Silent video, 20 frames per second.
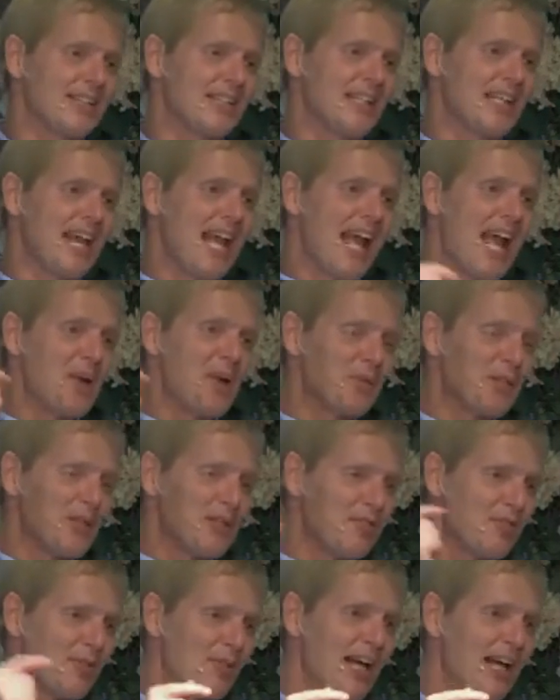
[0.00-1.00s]
and
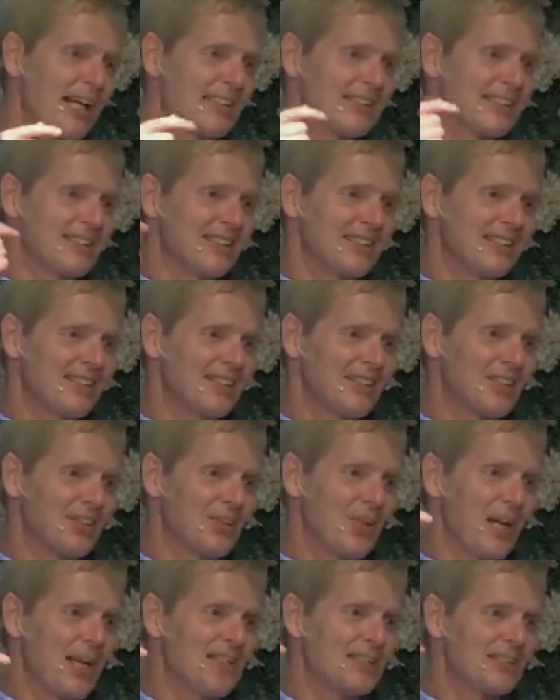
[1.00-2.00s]
reflect
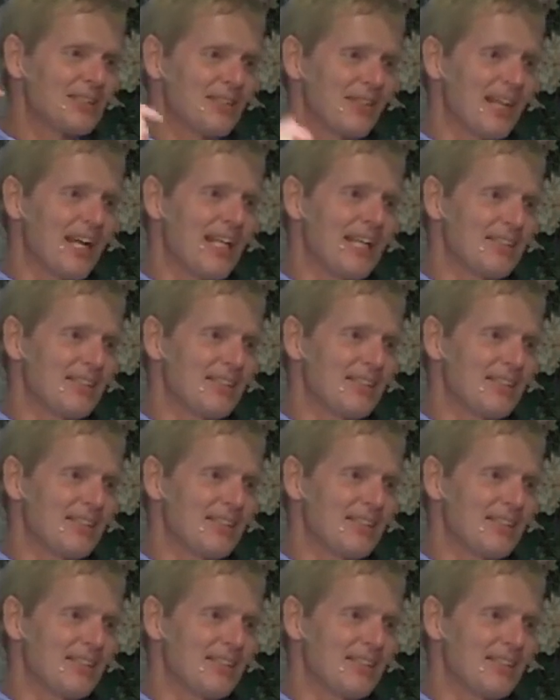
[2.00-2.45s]
Christ's light